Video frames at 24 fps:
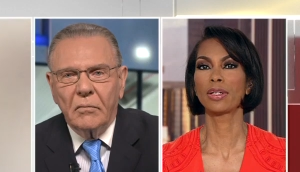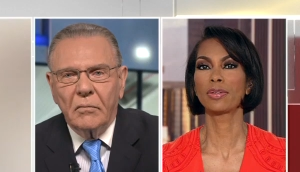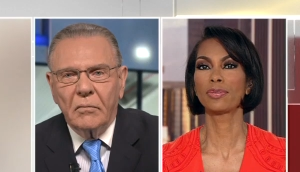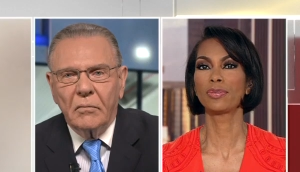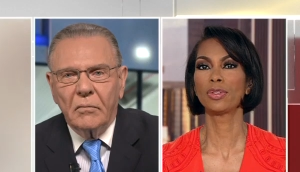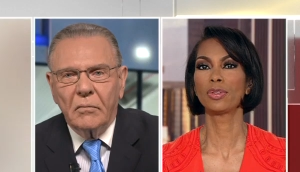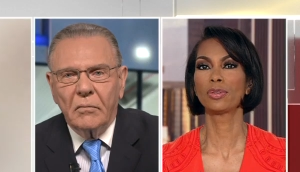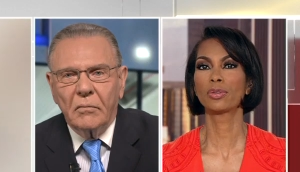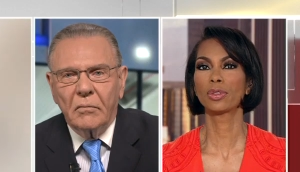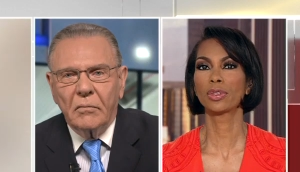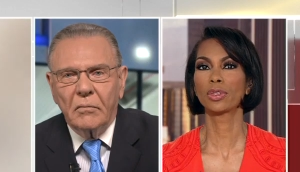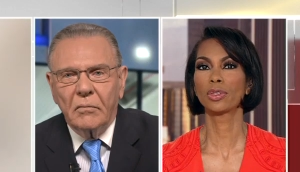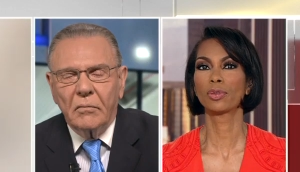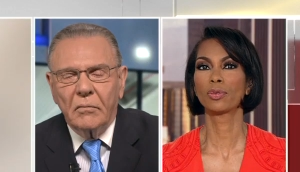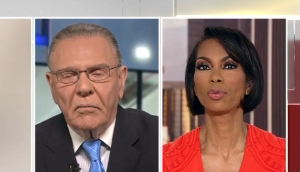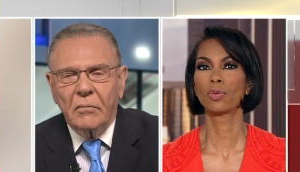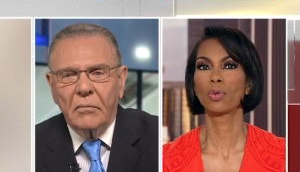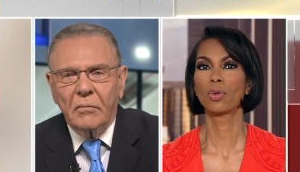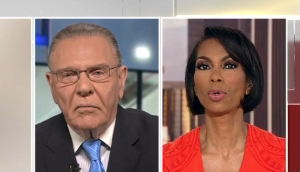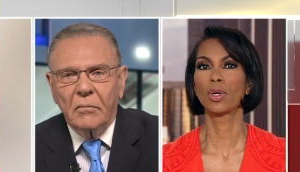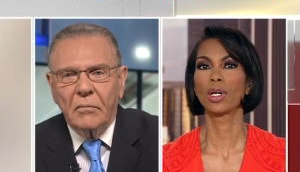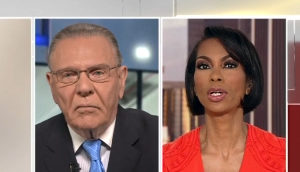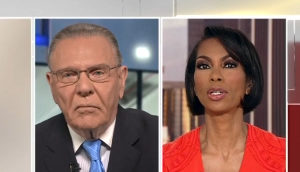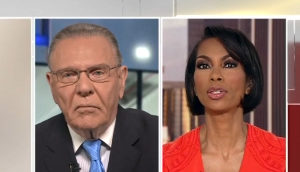Speaker 1: of nuclear
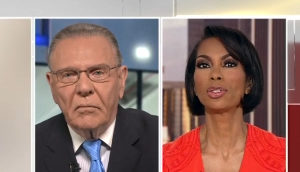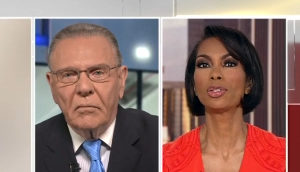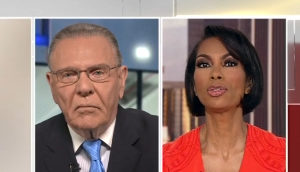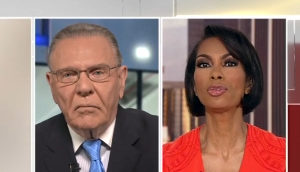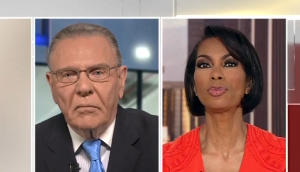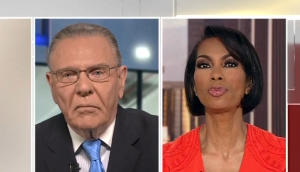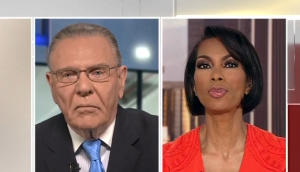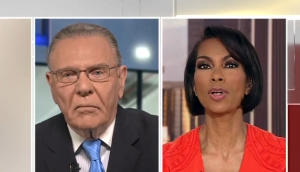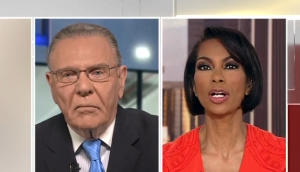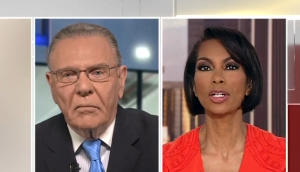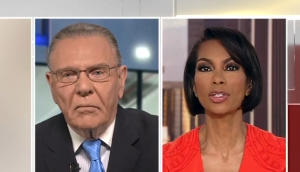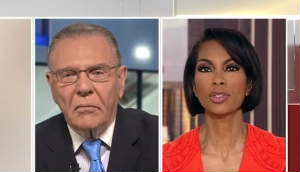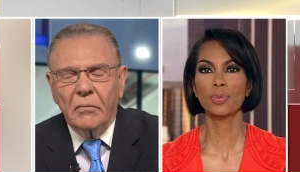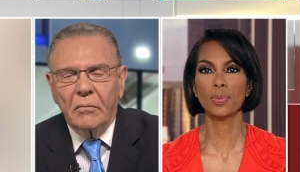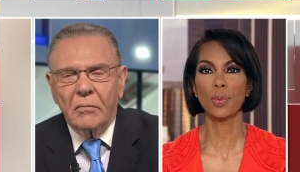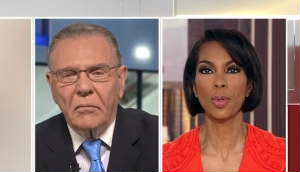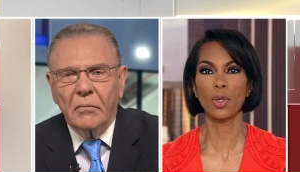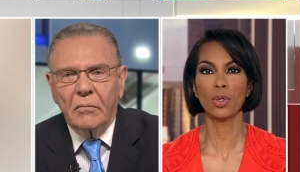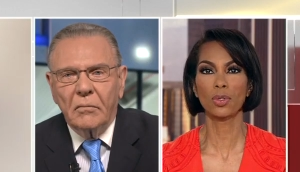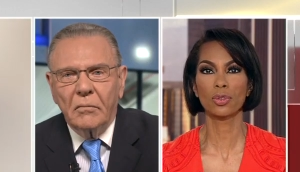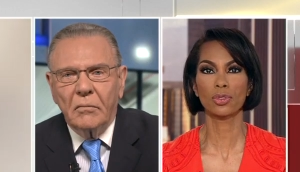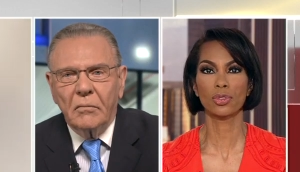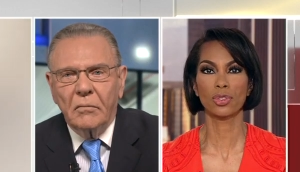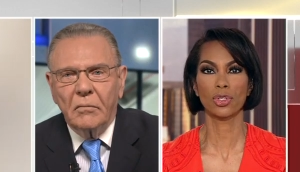war, a new Fox
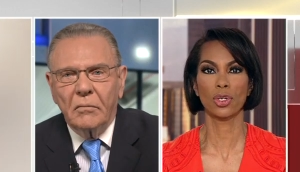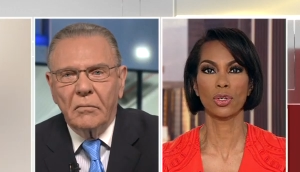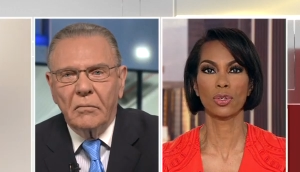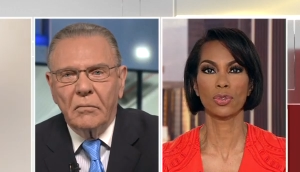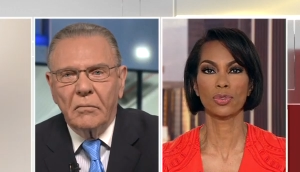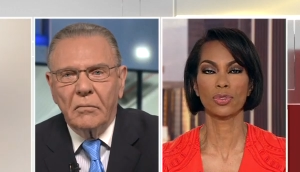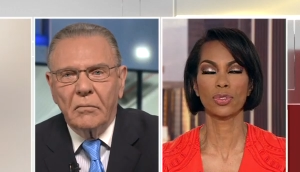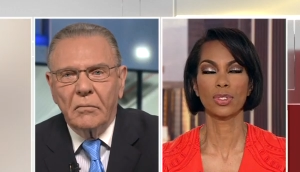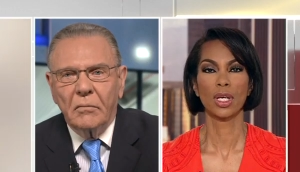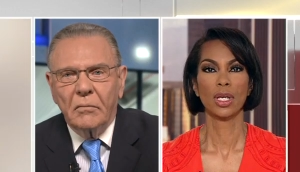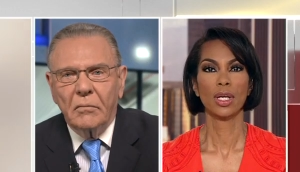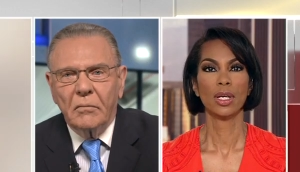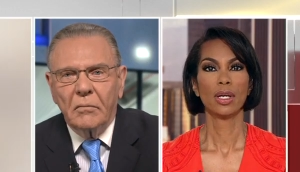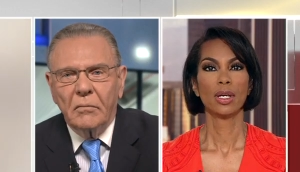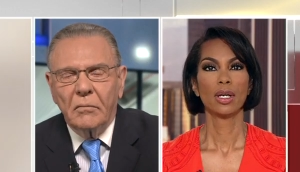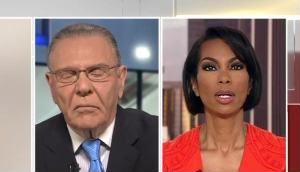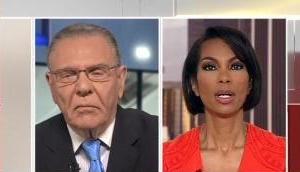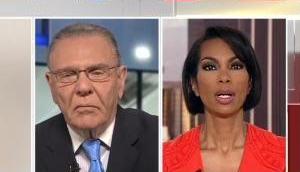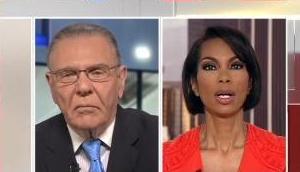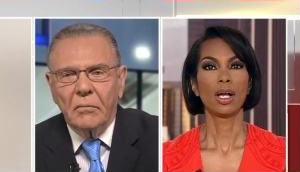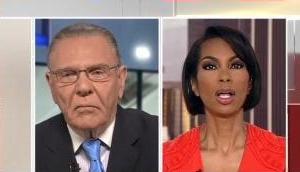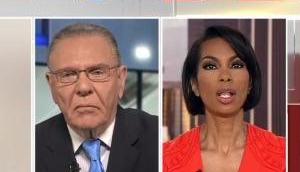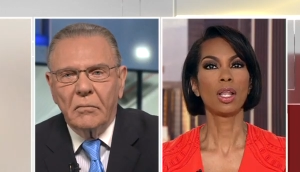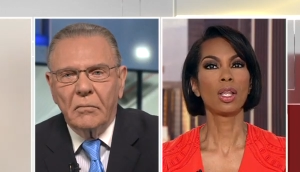poll shows
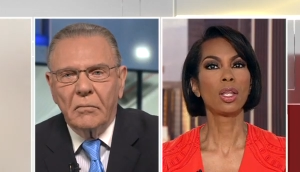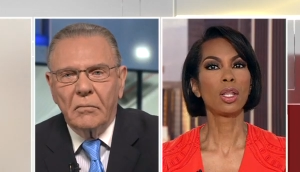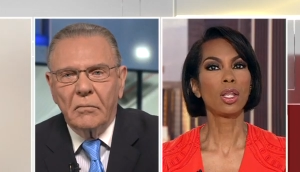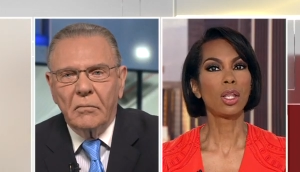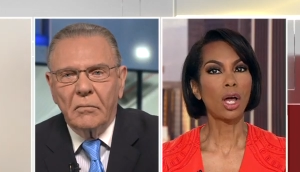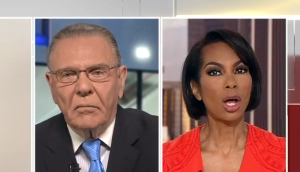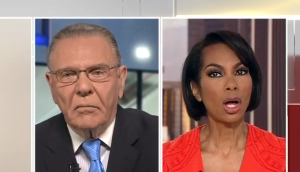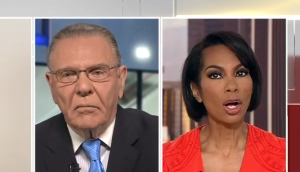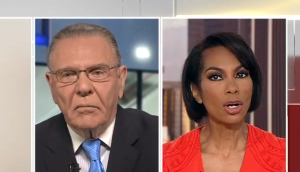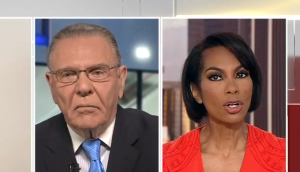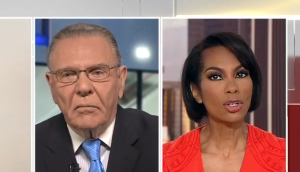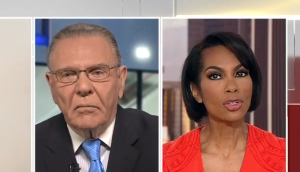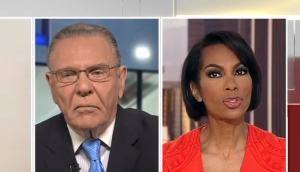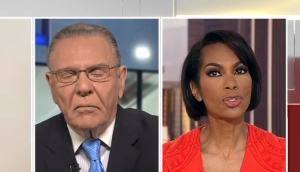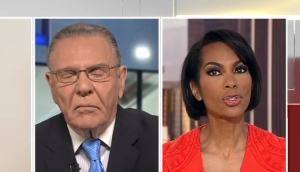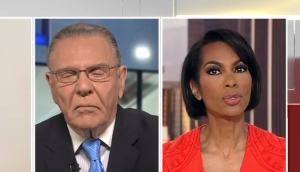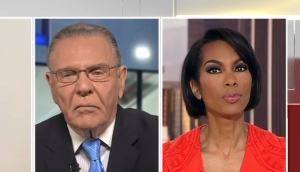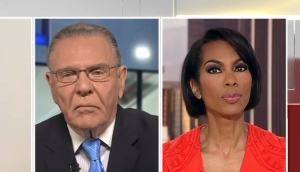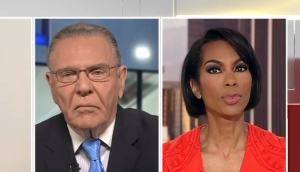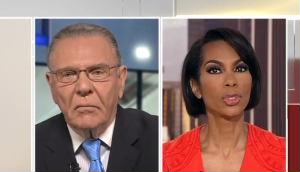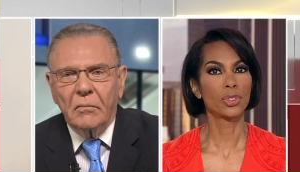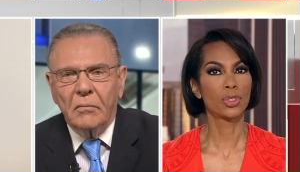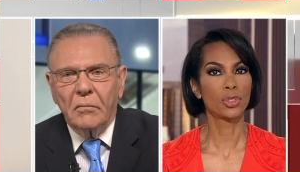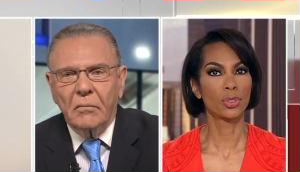a
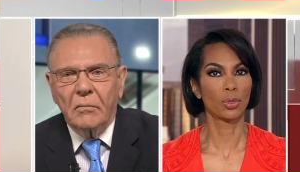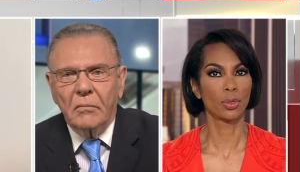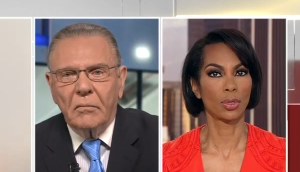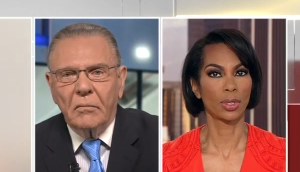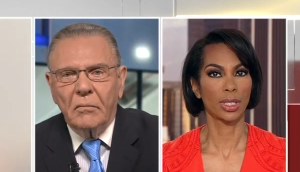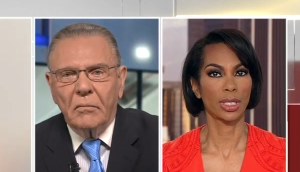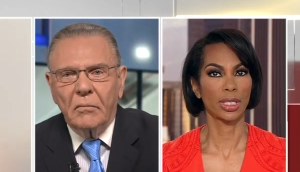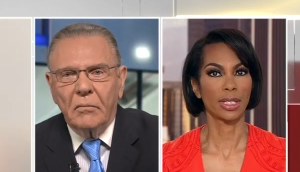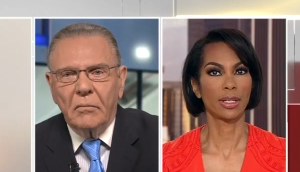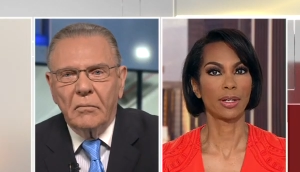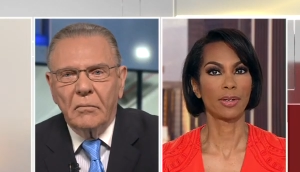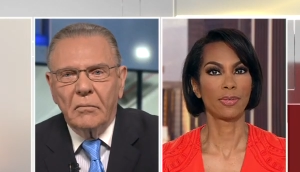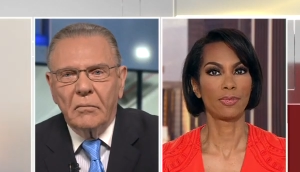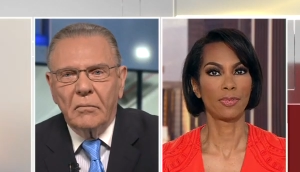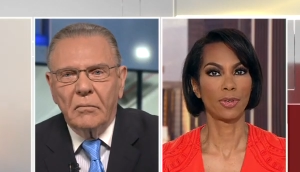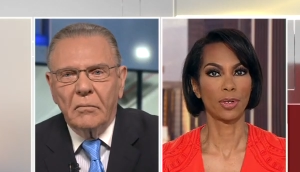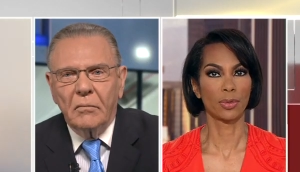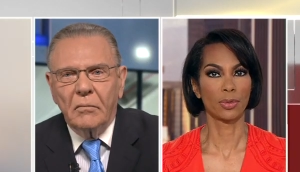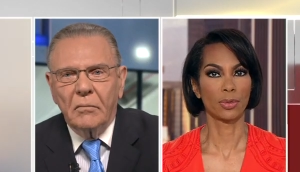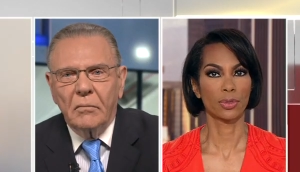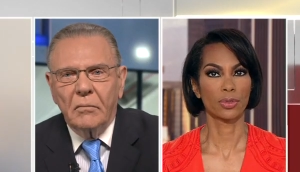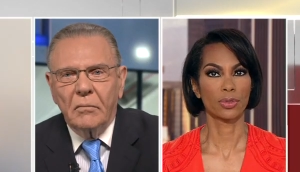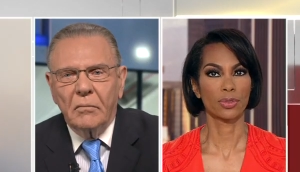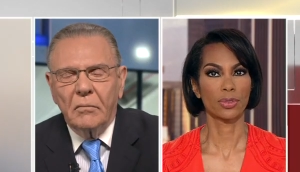large majority of
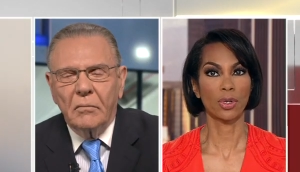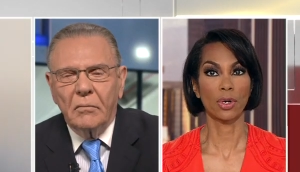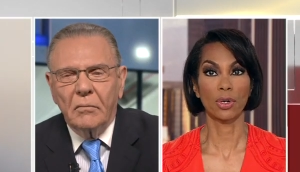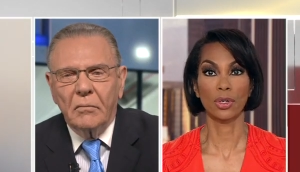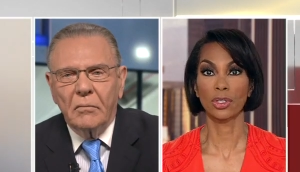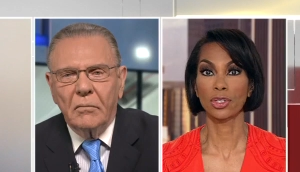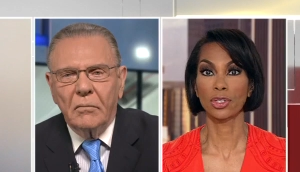voters are